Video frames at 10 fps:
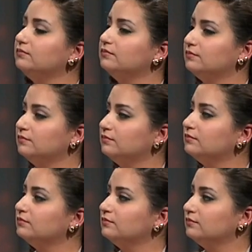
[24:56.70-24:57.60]

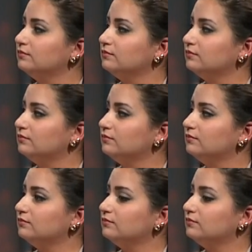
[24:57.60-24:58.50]

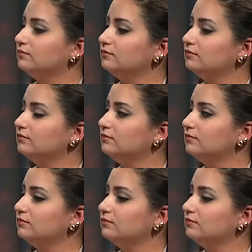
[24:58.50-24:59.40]

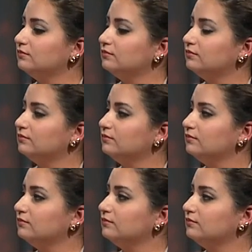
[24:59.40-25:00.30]

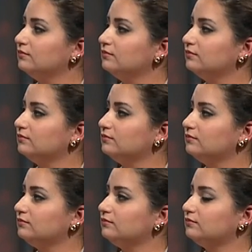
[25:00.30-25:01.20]

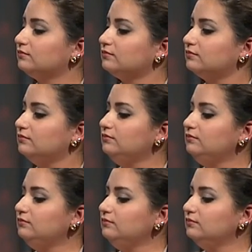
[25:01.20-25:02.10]

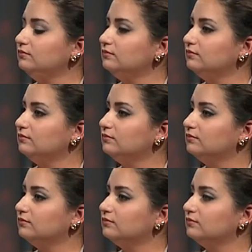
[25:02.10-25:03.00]

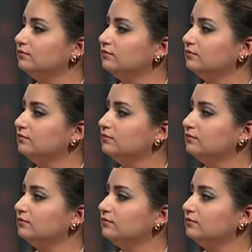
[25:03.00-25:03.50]
(silent)